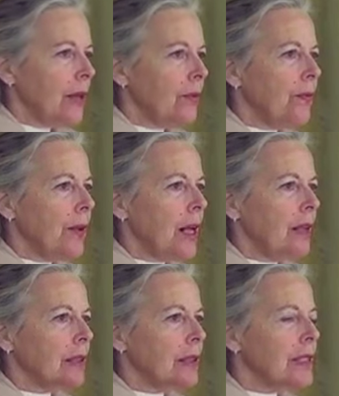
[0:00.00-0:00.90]
It
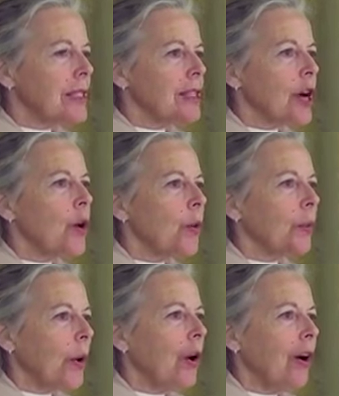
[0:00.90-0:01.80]
felt so
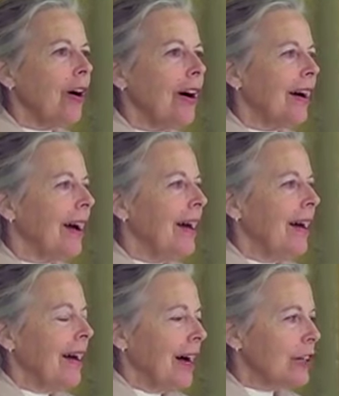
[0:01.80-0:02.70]
wrong.
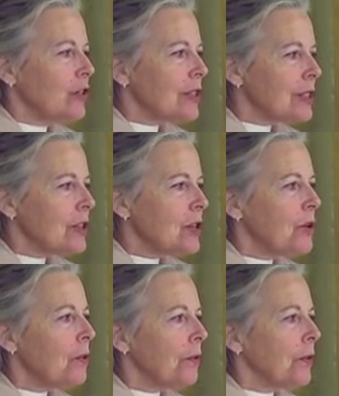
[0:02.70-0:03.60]
I just
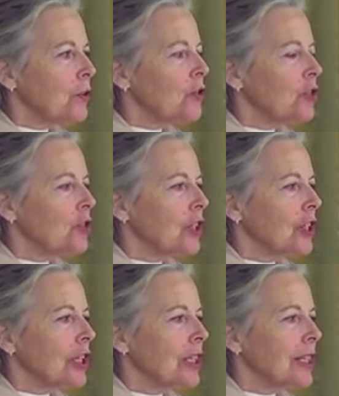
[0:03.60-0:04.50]
knew for
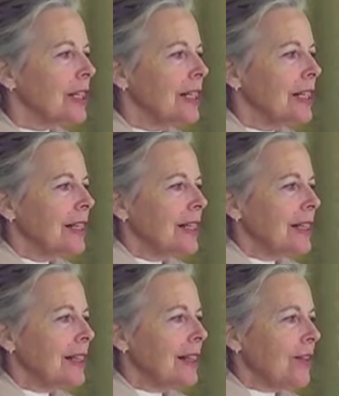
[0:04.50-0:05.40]
sure
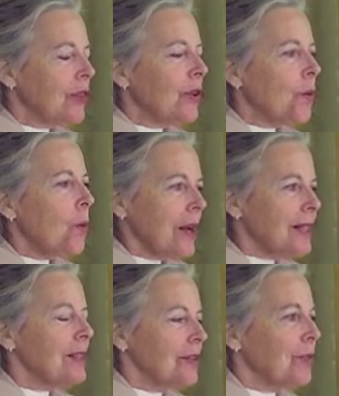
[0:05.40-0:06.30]
that there
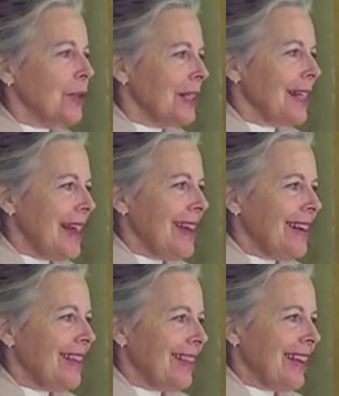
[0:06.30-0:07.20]
wasn't really
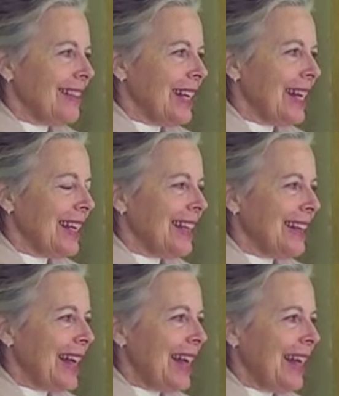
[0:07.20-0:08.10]
anything like
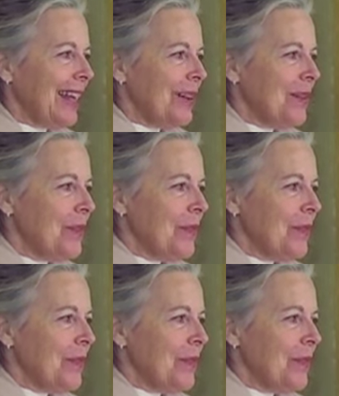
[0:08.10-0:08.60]
that.